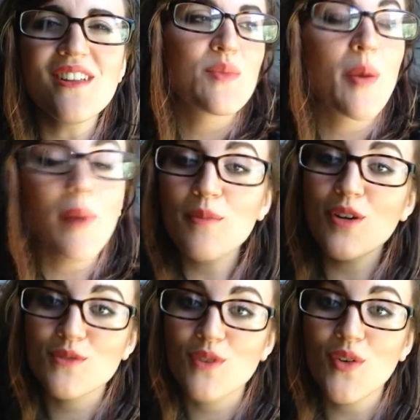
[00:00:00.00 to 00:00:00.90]
So my
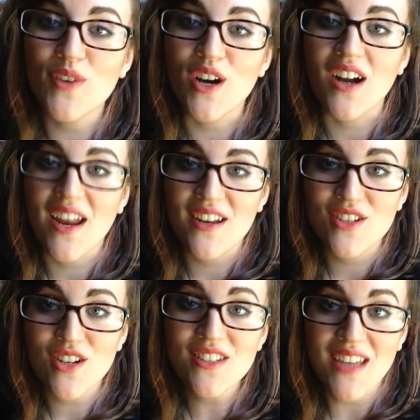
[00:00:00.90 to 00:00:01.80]
mom goes over and
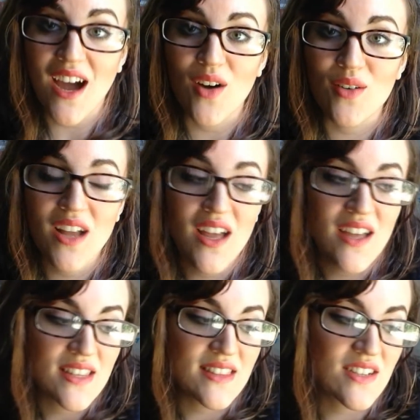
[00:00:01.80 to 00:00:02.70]
it turns out
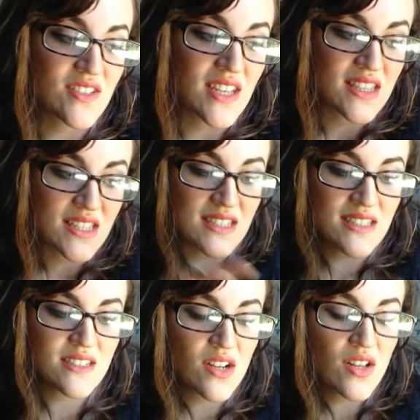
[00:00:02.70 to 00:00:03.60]
that there's like this
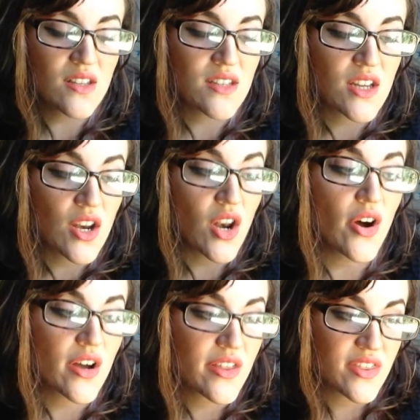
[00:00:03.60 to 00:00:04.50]
little
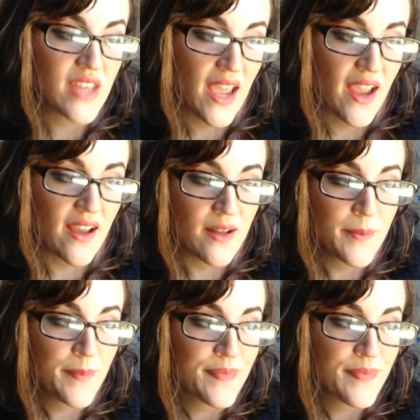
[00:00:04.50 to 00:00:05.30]
nook thing